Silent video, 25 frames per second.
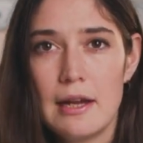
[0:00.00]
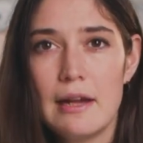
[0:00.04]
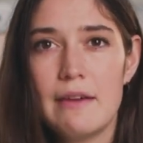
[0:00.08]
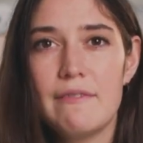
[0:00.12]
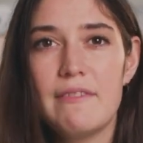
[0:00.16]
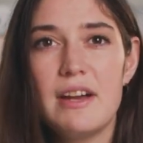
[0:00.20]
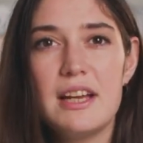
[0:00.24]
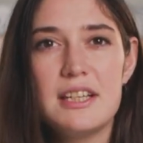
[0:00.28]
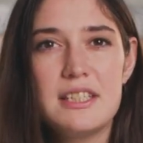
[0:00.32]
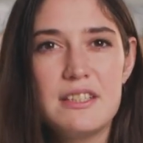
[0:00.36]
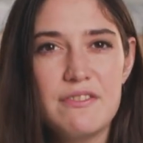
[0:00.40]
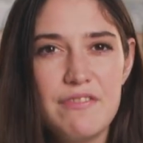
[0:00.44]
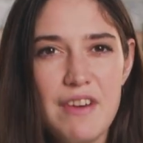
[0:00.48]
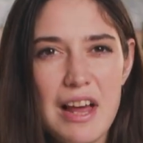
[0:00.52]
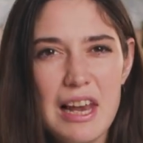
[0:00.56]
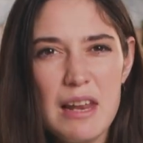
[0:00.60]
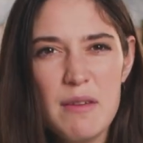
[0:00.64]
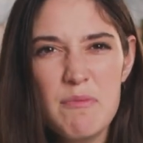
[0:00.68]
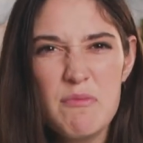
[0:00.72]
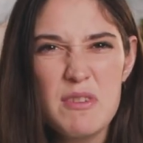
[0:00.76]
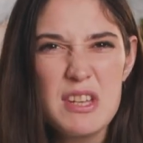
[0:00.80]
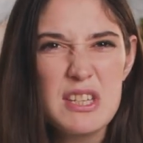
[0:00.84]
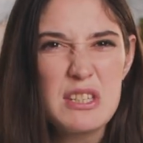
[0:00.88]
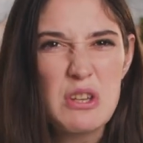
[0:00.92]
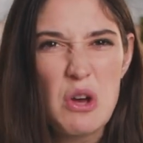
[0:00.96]
they
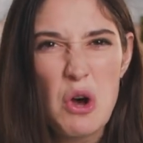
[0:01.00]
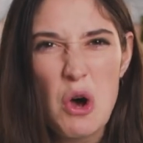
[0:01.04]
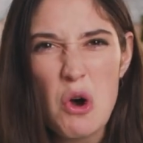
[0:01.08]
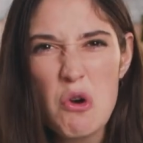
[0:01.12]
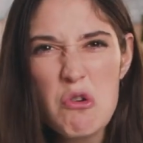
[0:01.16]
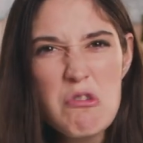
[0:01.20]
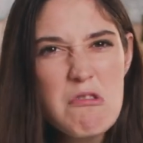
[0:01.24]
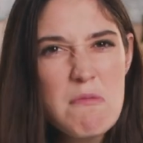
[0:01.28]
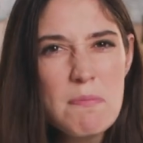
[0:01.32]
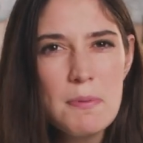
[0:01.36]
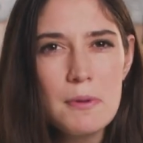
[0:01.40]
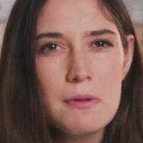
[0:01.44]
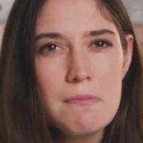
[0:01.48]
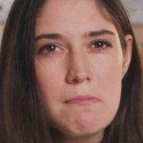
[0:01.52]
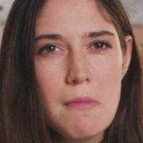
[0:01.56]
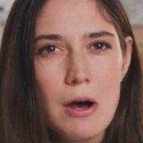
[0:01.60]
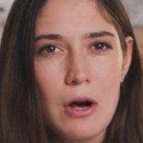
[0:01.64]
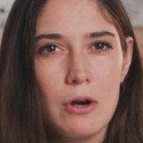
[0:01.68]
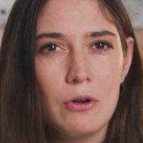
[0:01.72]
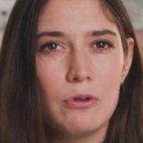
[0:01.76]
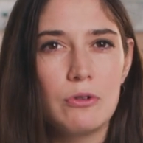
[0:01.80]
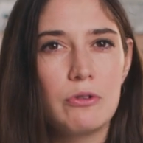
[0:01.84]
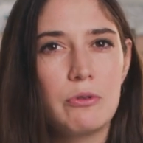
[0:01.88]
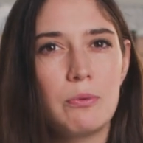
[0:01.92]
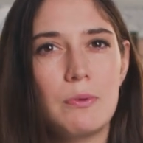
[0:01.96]
develop this horrible
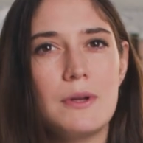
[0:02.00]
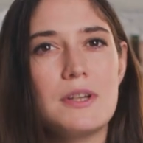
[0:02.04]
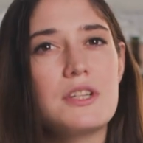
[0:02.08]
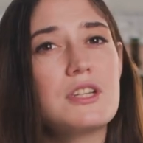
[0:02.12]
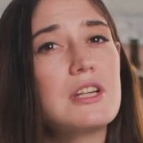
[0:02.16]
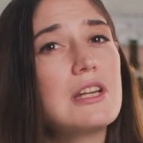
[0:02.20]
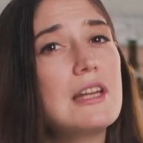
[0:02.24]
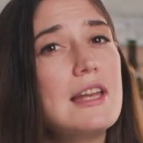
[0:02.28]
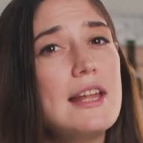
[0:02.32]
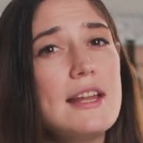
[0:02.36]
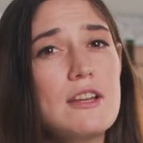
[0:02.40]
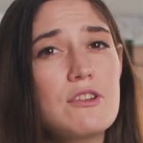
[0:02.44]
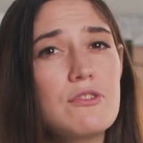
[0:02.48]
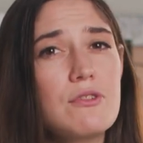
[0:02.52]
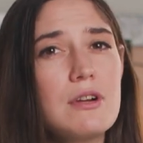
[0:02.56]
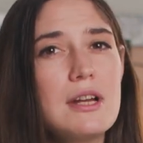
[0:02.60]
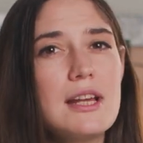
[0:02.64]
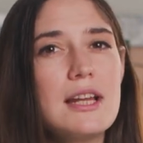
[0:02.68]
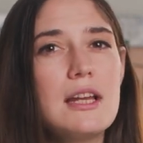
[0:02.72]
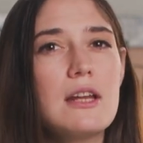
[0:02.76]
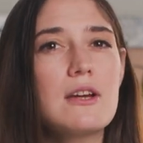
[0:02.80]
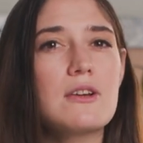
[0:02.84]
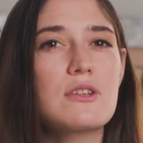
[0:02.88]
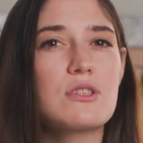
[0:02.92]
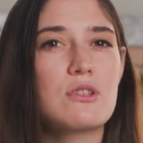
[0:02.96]
mould which literally
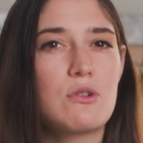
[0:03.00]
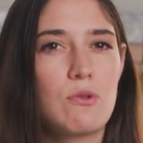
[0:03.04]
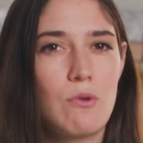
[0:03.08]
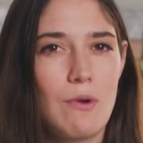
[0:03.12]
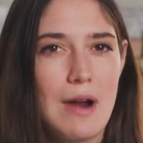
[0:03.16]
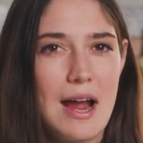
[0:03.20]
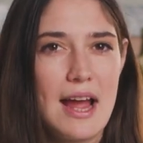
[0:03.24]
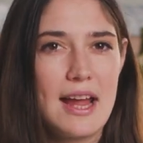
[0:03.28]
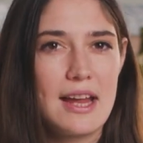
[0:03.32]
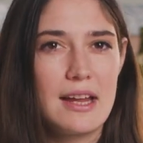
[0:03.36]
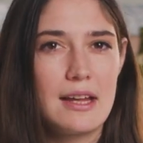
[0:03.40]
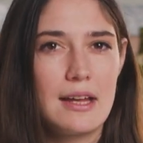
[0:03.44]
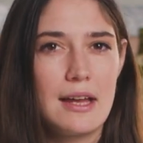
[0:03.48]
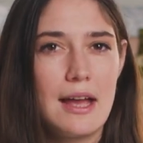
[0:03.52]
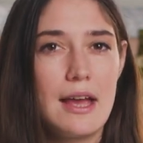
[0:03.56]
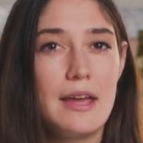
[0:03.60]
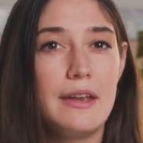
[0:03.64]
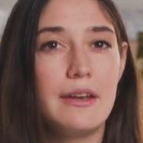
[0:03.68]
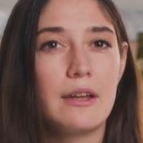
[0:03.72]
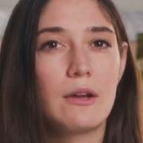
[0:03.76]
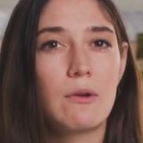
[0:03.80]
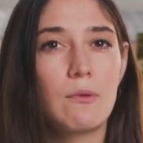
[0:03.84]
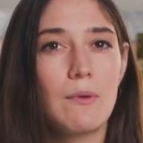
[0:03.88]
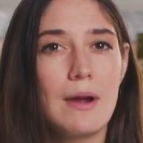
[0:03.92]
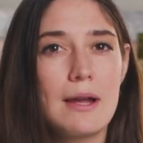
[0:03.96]
looks grey and
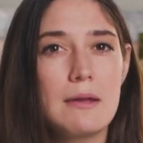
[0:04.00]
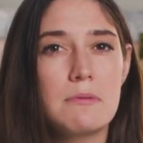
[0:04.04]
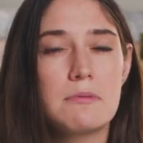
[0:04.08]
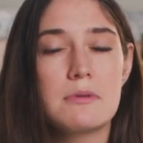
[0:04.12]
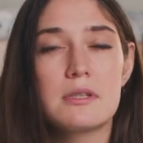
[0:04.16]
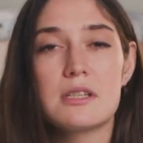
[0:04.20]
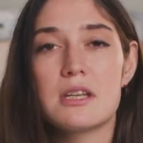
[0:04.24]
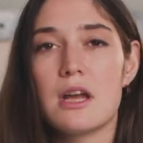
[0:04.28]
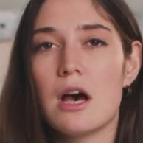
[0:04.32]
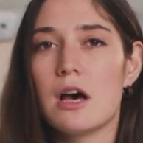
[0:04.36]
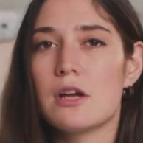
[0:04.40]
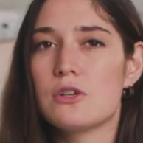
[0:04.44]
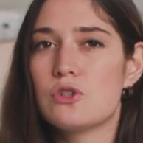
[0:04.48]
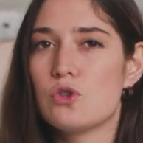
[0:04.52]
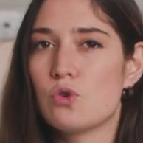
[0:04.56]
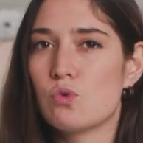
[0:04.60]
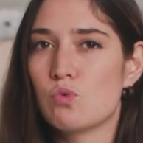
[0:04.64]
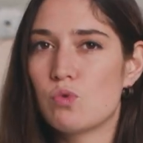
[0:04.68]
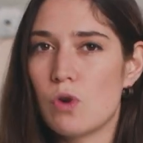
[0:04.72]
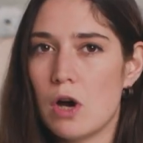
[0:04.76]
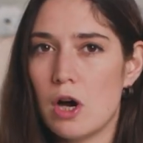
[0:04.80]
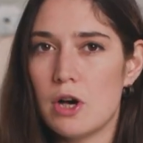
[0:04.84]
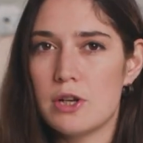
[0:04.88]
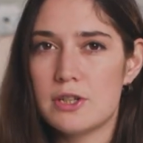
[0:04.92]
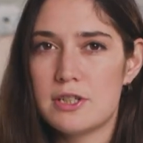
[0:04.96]
the grapes start to
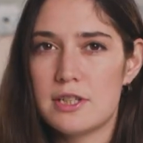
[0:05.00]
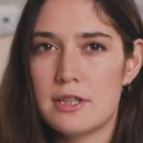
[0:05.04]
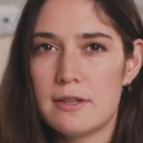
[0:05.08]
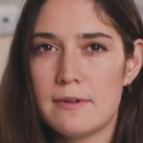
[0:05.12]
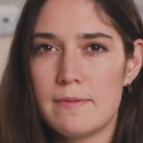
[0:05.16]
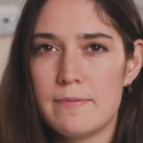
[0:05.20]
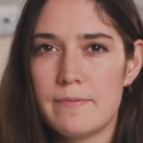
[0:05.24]
rot.